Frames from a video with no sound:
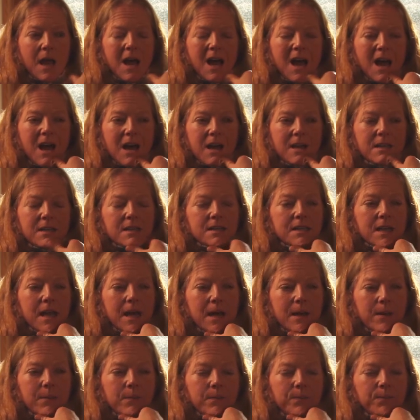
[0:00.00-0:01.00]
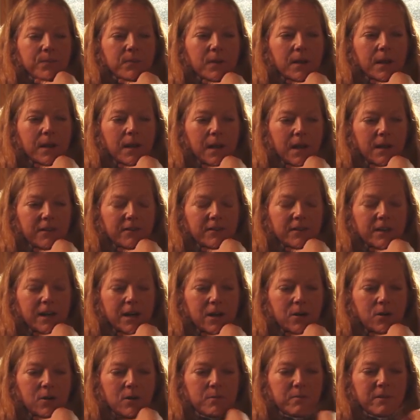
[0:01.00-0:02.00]
And half an
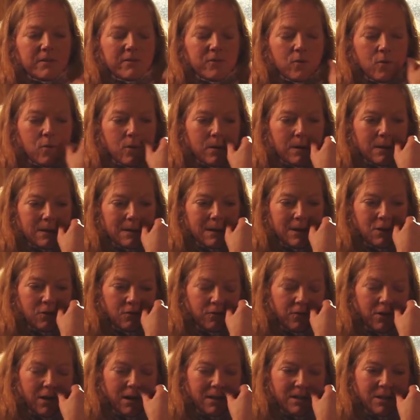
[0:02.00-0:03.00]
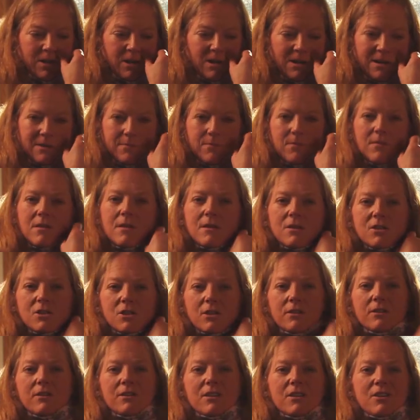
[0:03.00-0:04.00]
hour before Leo Varadkar
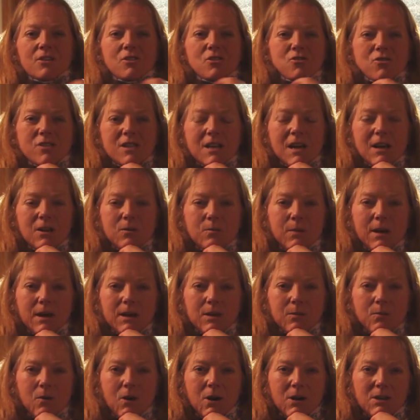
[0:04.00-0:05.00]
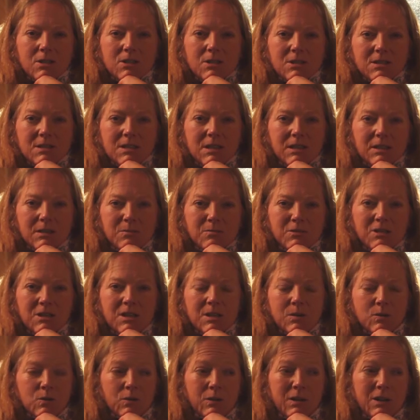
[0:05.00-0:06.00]
shut the country down back in March and said the
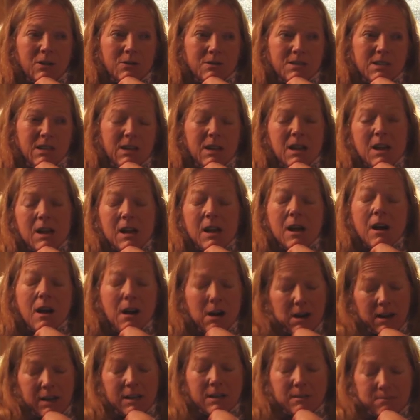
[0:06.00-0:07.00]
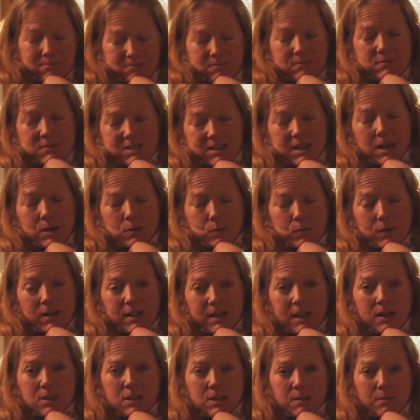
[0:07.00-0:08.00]
museums were closing, I sent word
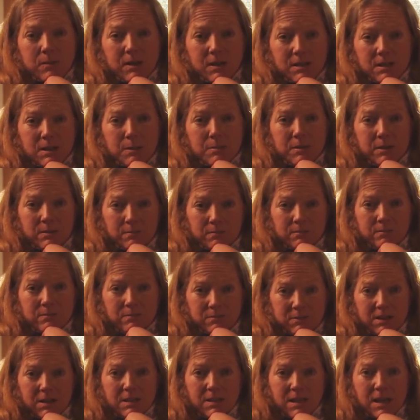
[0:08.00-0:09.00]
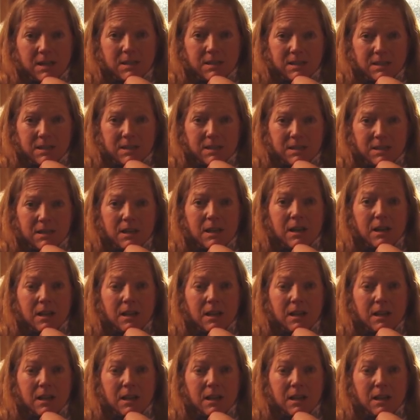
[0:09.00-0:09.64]
out to my Dublin attendees